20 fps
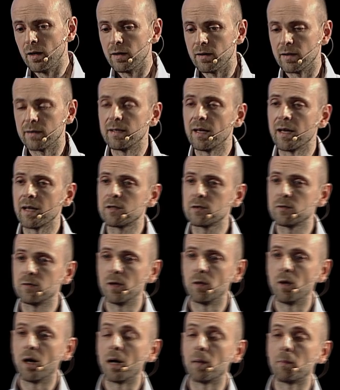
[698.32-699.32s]
the tanks
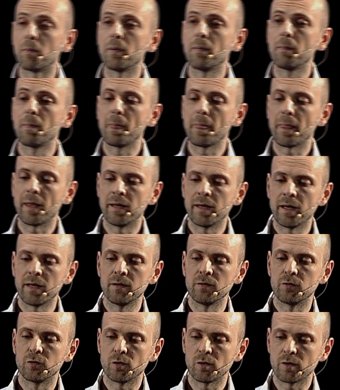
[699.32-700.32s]
fill up. And
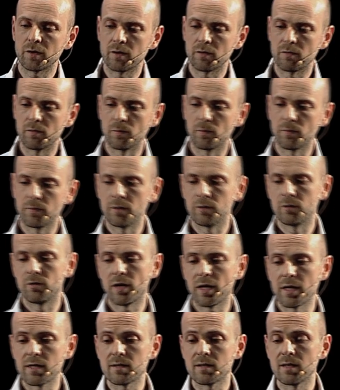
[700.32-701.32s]
then during the
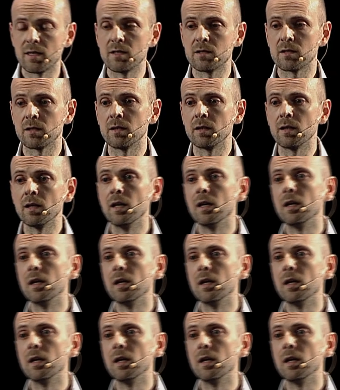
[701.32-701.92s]
dry season,